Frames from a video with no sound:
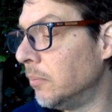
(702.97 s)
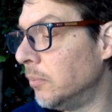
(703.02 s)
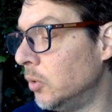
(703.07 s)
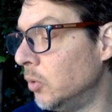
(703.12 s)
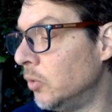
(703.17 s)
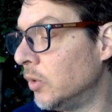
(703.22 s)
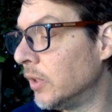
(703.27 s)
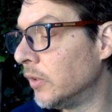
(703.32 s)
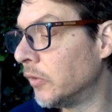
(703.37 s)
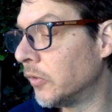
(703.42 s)

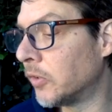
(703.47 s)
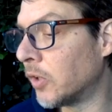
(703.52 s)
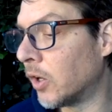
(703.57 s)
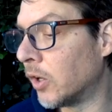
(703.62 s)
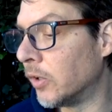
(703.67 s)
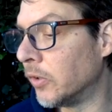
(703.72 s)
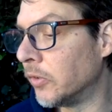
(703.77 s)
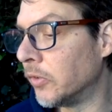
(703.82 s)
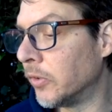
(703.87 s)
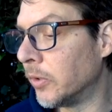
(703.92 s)
moon, and
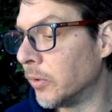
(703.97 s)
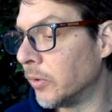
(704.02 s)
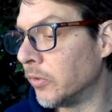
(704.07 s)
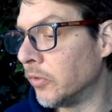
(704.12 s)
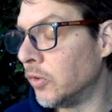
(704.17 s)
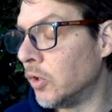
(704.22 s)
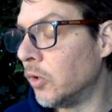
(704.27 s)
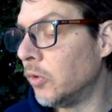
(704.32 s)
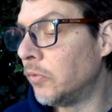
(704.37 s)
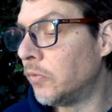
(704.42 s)
stars. There is
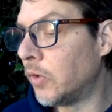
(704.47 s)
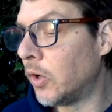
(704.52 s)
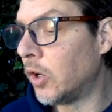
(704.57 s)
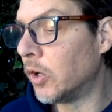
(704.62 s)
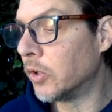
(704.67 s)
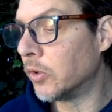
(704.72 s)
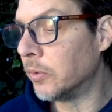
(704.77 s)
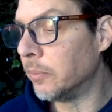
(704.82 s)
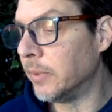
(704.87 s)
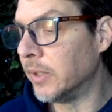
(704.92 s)
no
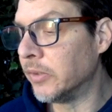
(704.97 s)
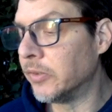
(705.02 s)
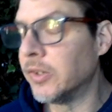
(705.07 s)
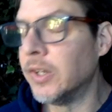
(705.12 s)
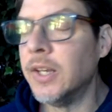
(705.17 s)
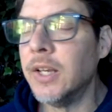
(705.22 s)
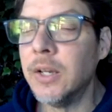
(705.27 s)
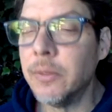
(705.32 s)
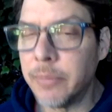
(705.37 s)
fog or mist."